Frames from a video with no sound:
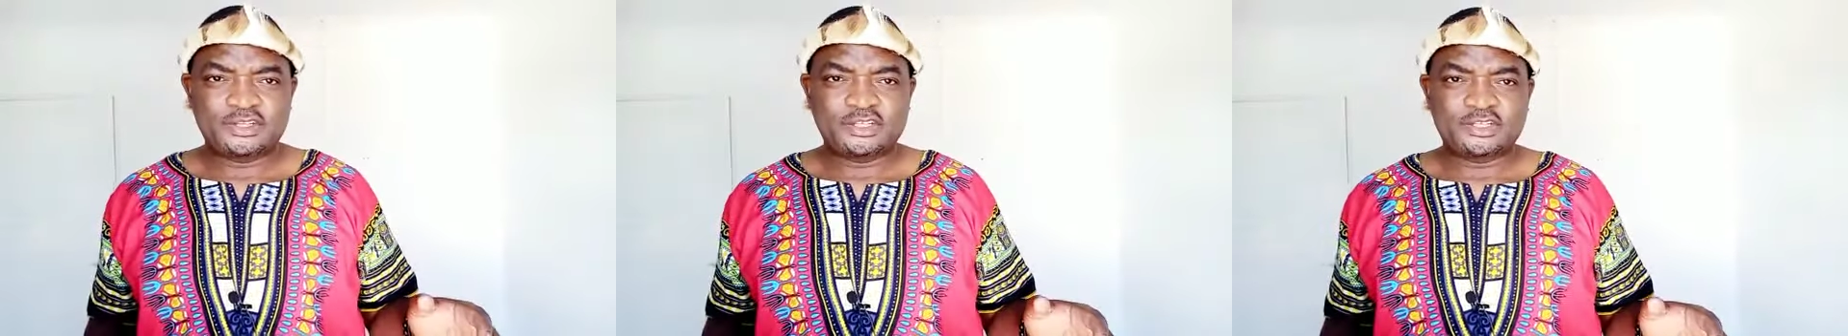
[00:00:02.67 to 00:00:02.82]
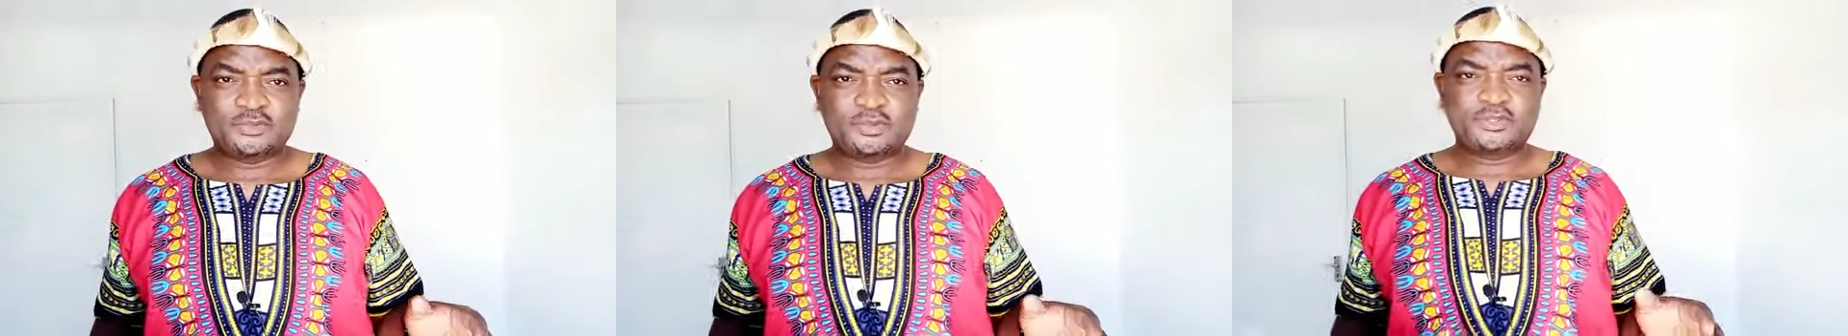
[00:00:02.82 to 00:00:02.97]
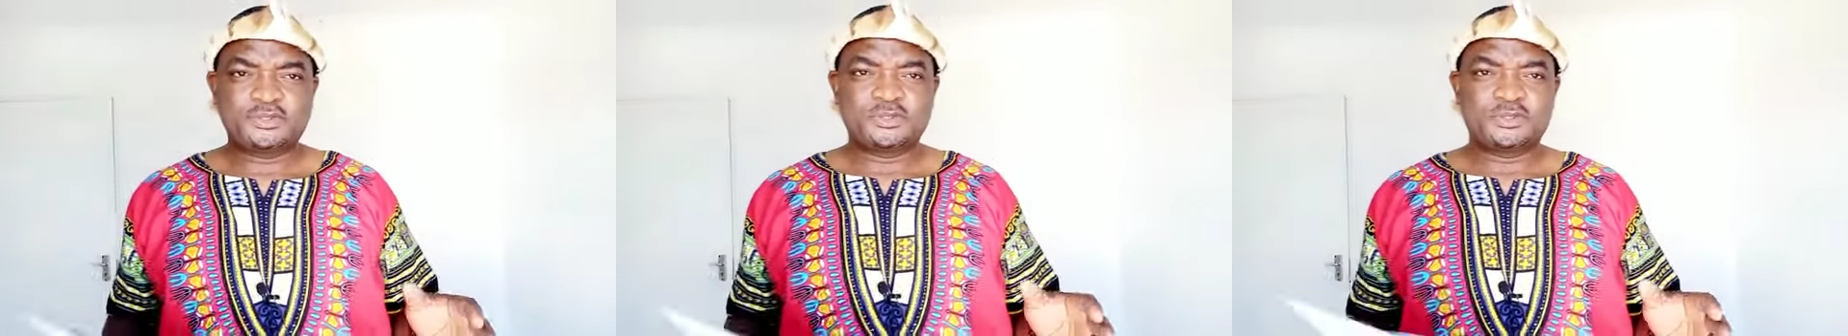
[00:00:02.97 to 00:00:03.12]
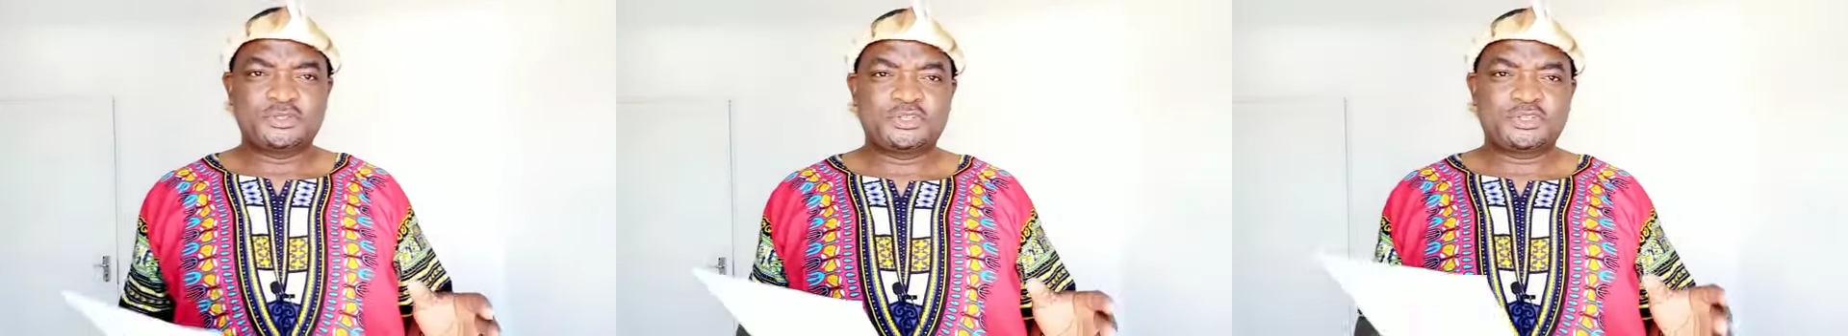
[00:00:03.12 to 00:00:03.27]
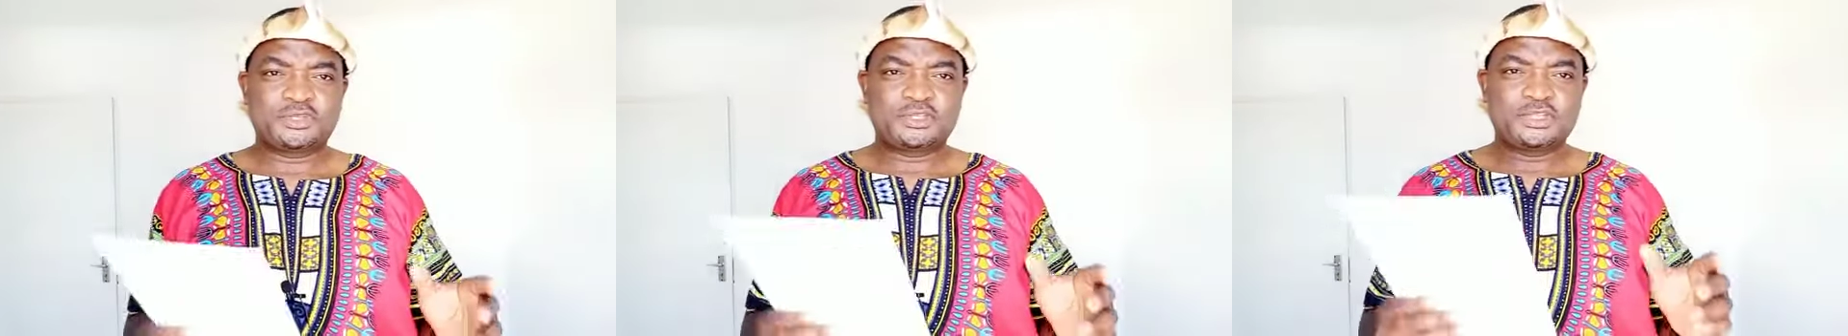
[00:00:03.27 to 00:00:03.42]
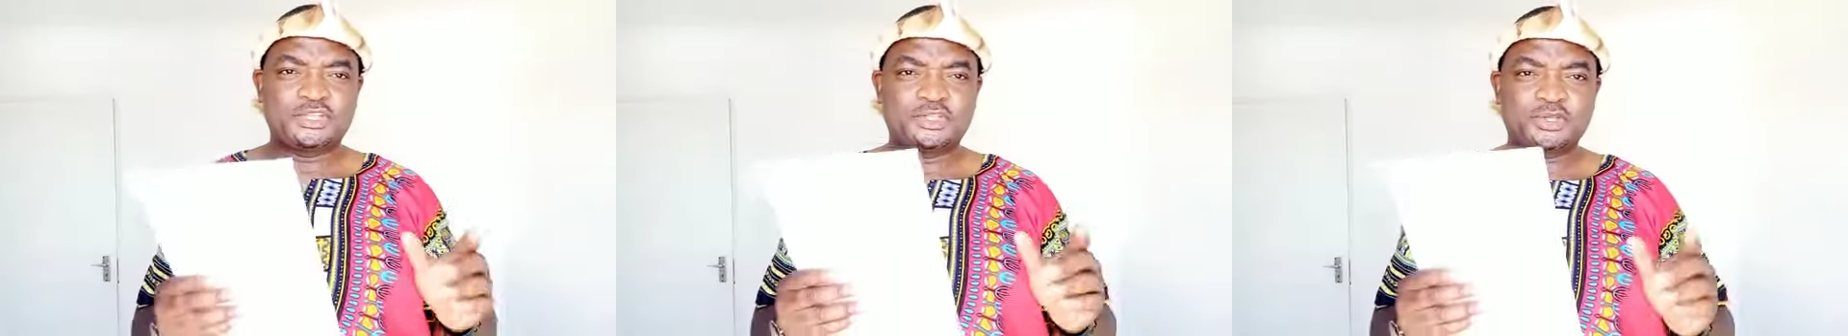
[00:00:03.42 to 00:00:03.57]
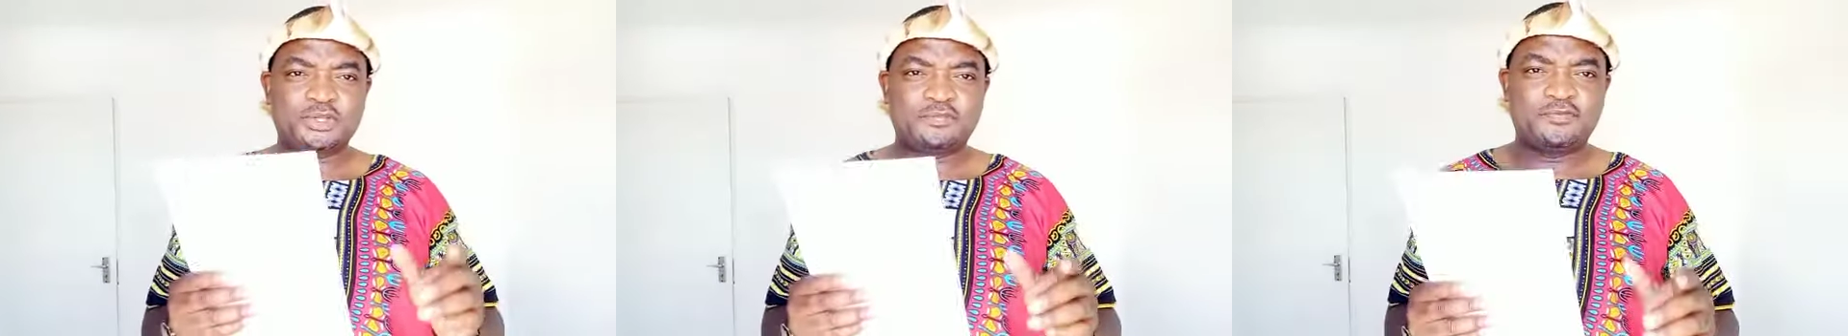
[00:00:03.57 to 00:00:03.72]
I just want to shoot
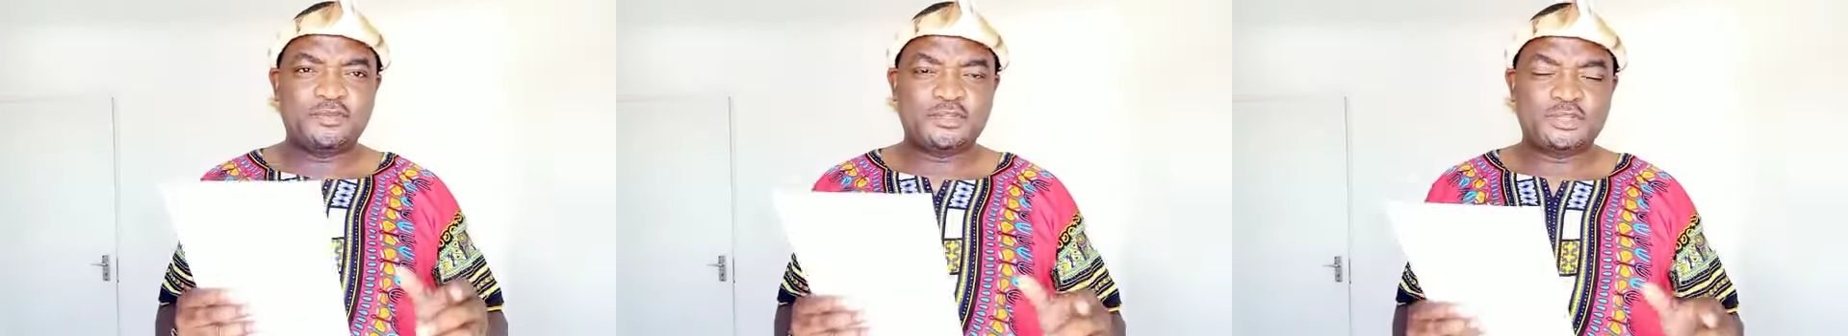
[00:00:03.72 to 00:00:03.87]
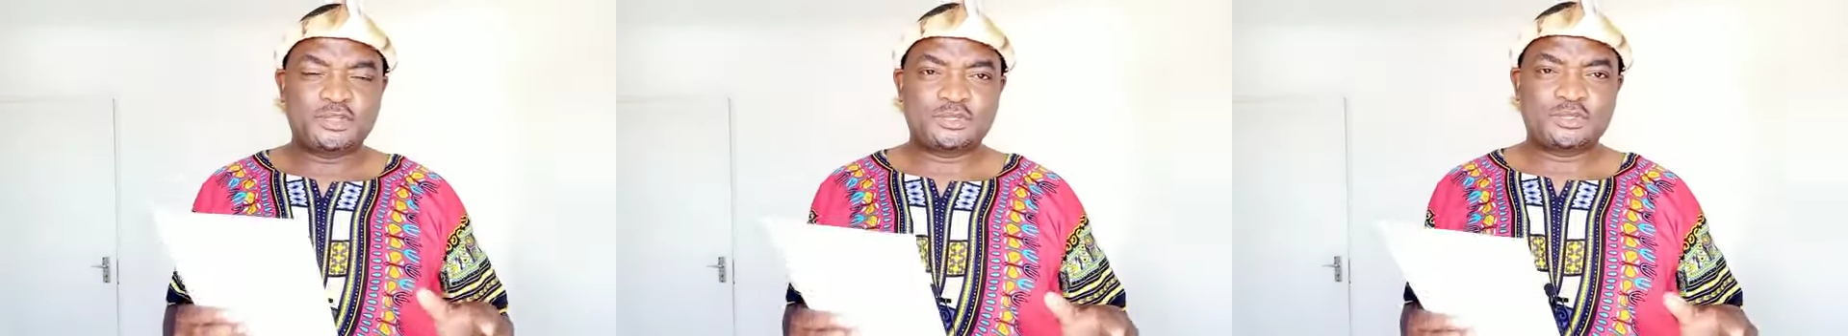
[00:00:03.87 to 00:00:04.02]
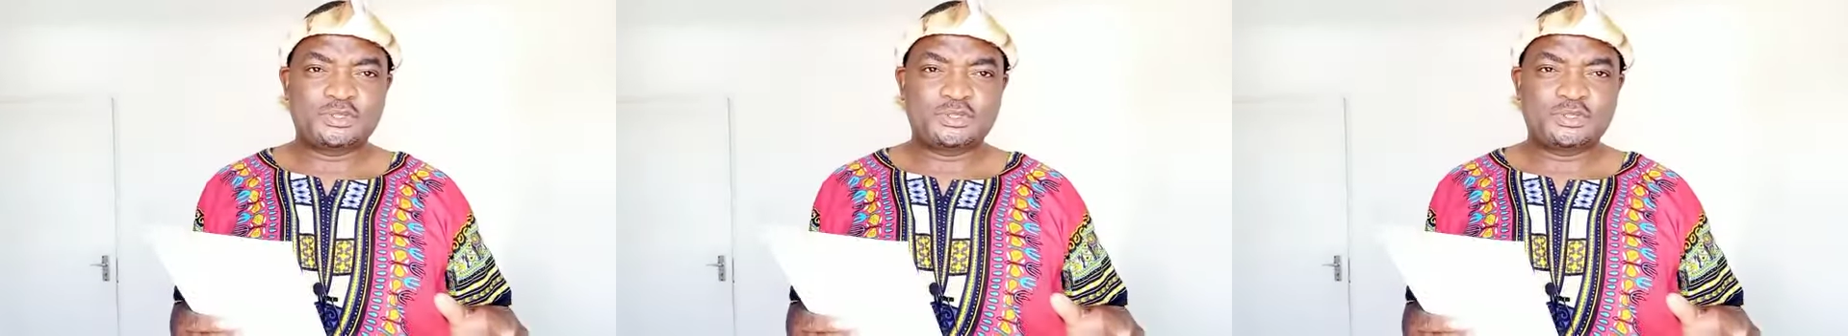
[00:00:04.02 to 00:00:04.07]
a short video